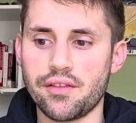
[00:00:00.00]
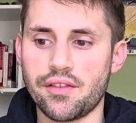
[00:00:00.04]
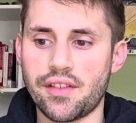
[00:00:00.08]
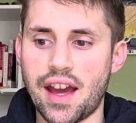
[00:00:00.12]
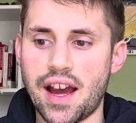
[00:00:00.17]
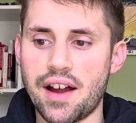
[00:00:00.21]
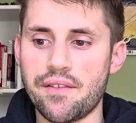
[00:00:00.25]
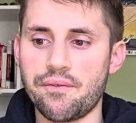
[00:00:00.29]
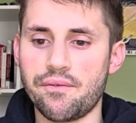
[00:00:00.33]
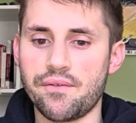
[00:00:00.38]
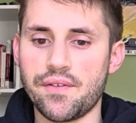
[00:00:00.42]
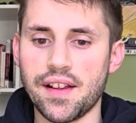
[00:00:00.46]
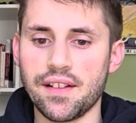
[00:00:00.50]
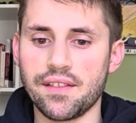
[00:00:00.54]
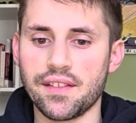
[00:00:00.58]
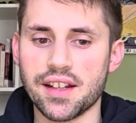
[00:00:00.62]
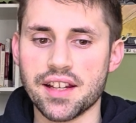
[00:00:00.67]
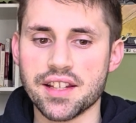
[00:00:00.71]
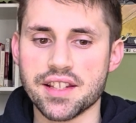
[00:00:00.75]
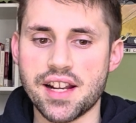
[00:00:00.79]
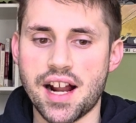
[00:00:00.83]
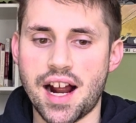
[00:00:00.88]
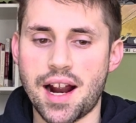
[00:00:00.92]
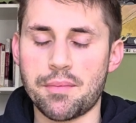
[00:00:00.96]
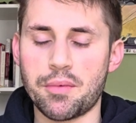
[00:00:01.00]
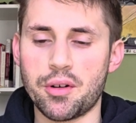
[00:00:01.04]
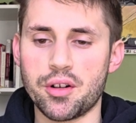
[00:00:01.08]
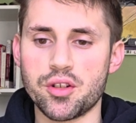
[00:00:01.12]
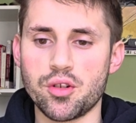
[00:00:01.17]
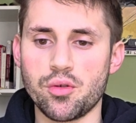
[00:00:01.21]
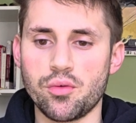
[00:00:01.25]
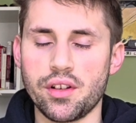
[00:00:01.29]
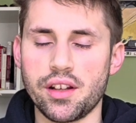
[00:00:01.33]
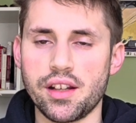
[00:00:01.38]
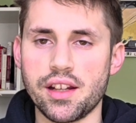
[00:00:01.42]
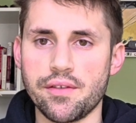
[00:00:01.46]
that feeling is an
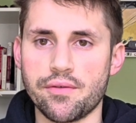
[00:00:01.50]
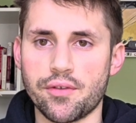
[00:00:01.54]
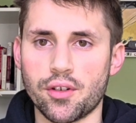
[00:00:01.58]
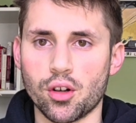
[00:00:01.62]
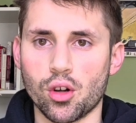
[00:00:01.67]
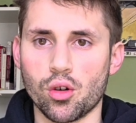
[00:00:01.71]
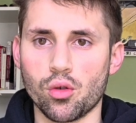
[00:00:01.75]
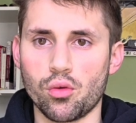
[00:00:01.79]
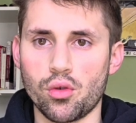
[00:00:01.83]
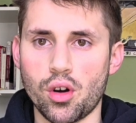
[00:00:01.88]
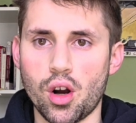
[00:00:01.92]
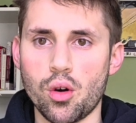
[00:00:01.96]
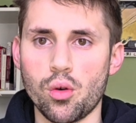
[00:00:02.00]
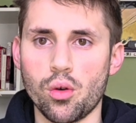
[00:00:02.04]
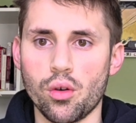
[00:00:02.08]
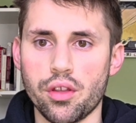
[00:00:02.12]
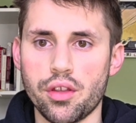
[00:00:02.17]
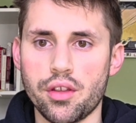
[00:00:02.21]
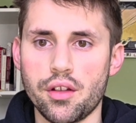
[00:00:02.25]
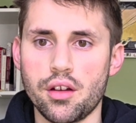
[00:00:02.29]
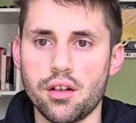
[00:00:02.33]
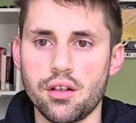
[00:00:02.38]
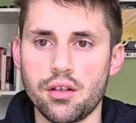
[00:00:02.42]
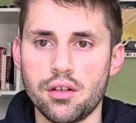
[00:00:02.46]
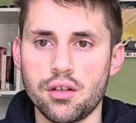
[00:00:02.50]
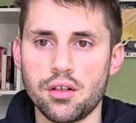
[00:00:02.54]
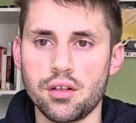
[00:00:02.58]
opportunity for growth.